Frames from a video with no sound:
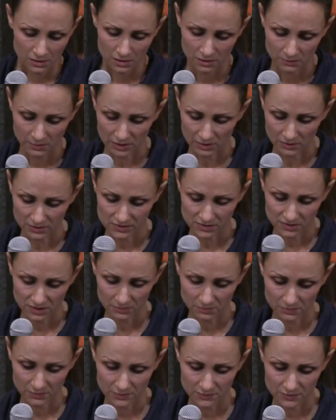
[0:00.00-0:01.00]
Let me not
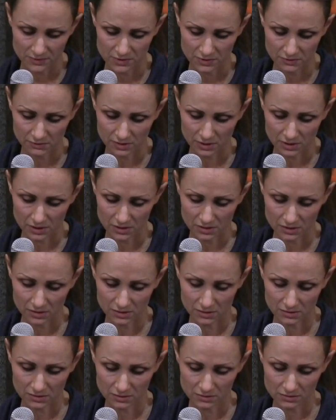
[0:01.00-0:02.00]
skip to
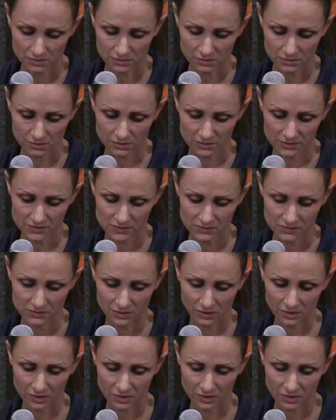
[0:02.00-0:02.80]
another note.